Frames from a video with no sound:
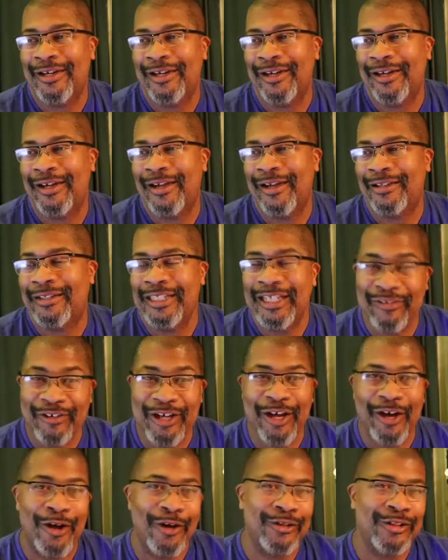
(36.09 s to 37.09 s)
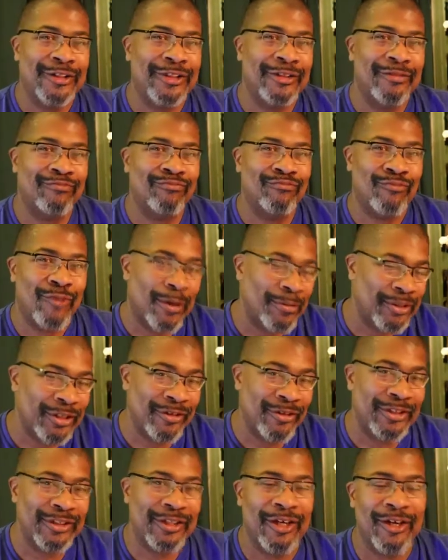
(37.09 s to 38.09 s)
uh, TV host, web
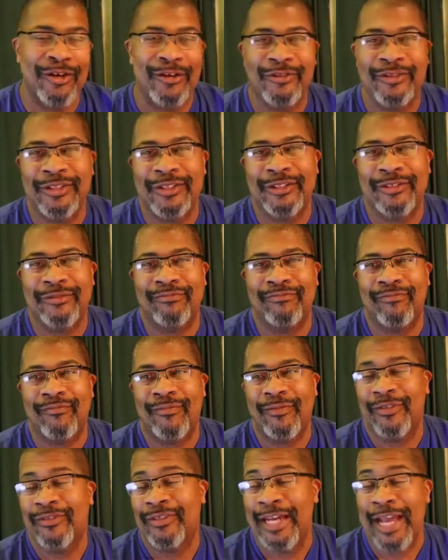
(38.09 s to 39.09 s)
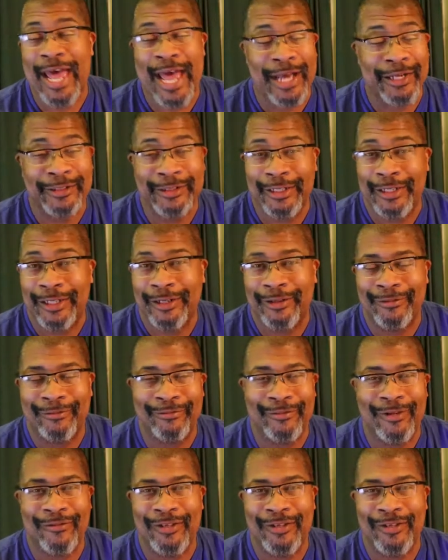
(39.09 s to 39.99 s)
series host, then acting.